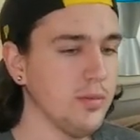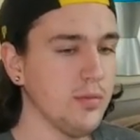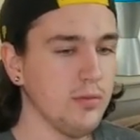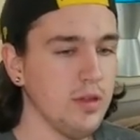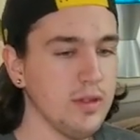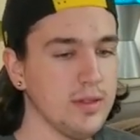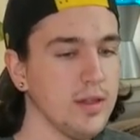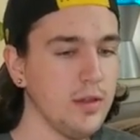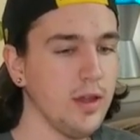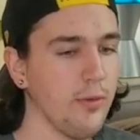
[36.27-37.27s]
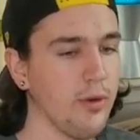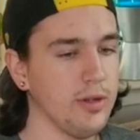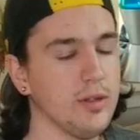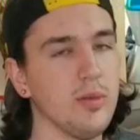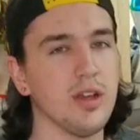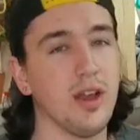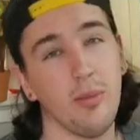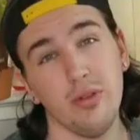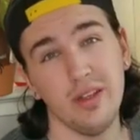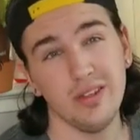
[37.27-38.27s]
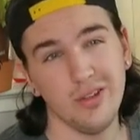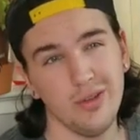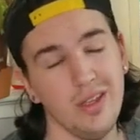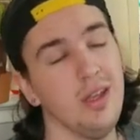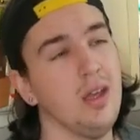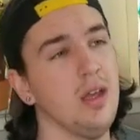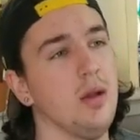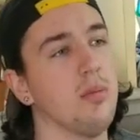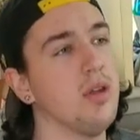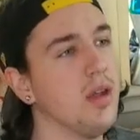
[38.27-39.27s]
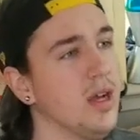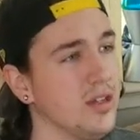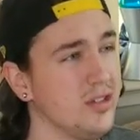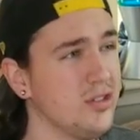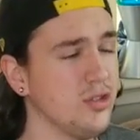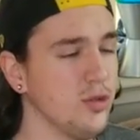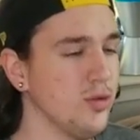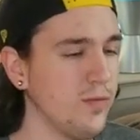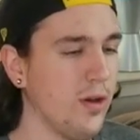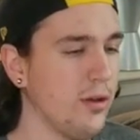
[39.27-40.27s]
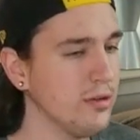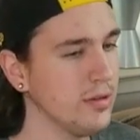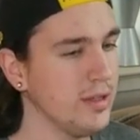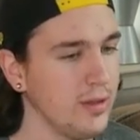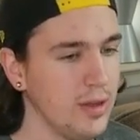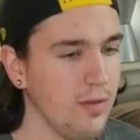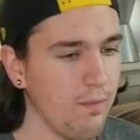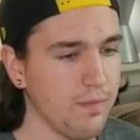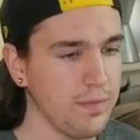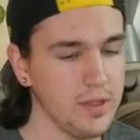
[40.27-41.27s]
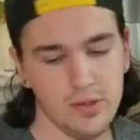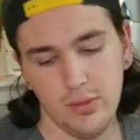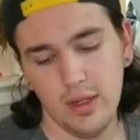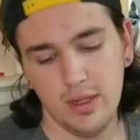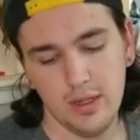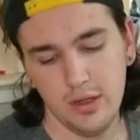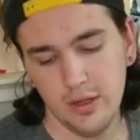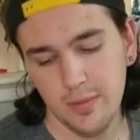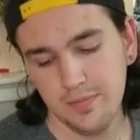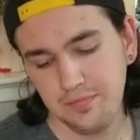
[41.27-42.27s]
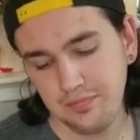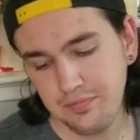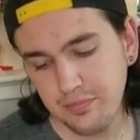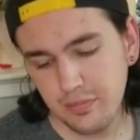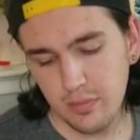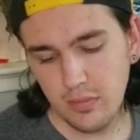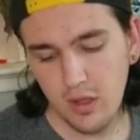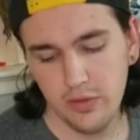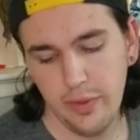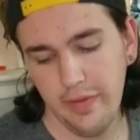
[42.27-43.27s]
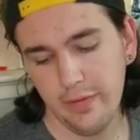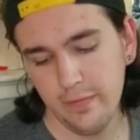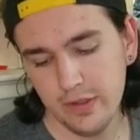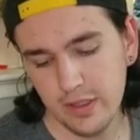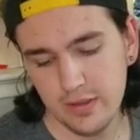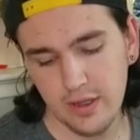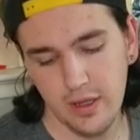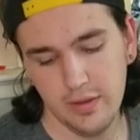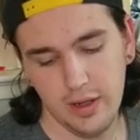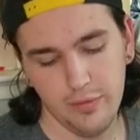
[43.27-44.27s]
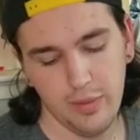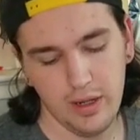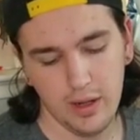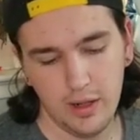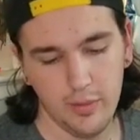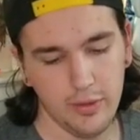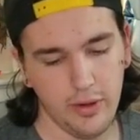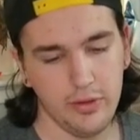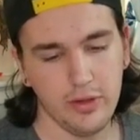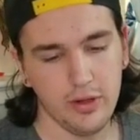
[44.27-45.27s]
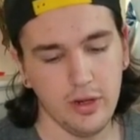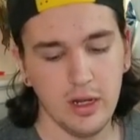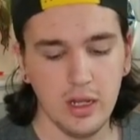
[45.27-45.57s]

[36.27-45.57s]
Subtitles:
Realistically, I want it to be a couple days early, but not too far early. This right here is my fishing style knife my dad got me when I was younger.